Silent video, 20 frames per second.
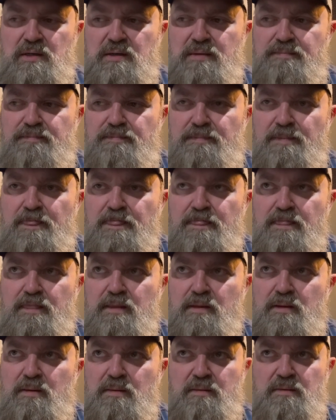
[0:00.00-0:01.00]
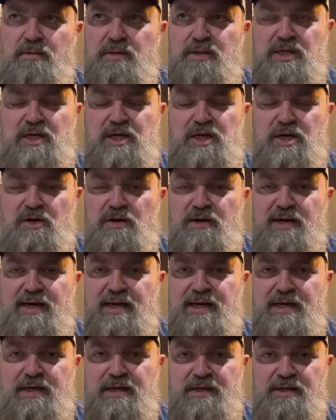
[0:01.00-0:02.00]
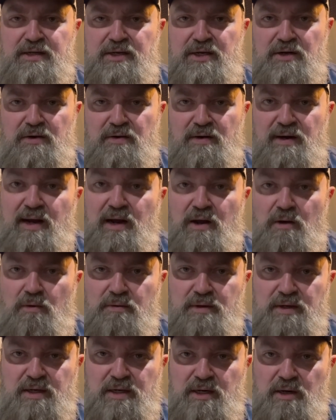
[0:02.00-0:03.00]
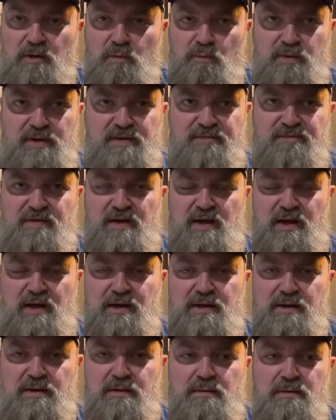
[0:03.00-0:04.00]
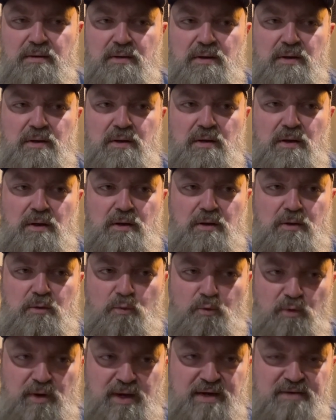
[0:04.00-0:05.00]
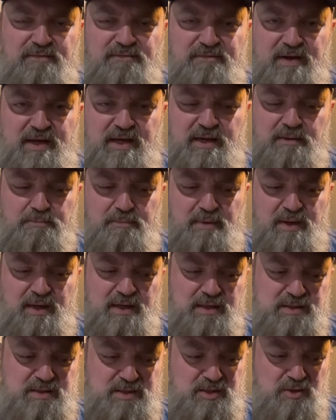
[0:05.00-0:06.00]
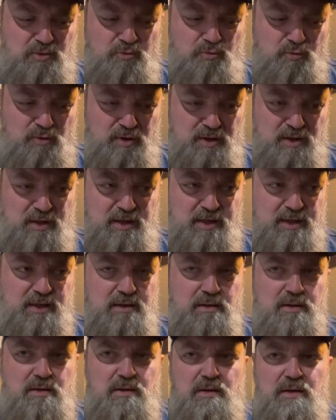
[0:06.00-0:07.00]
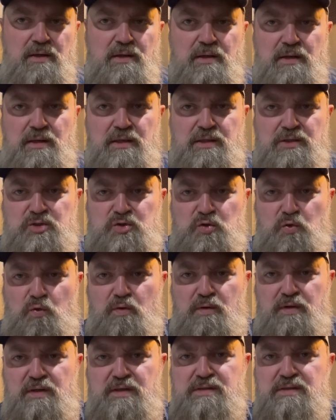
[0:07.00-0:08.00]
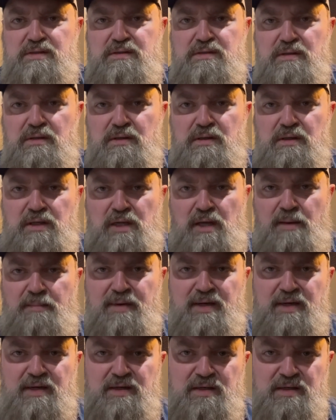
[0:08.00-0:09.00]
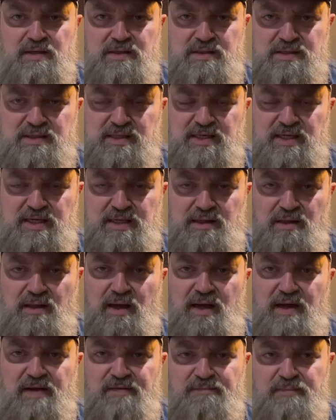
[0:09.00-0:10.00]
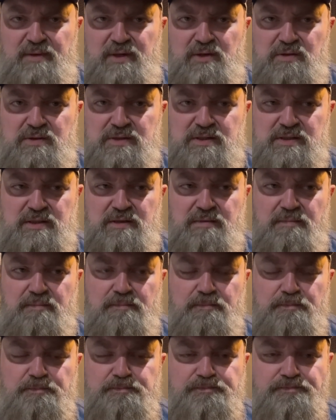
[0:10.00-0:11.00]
um, year in and year out. You know, we've got a, a great fan base that really enjoys coming to see live music.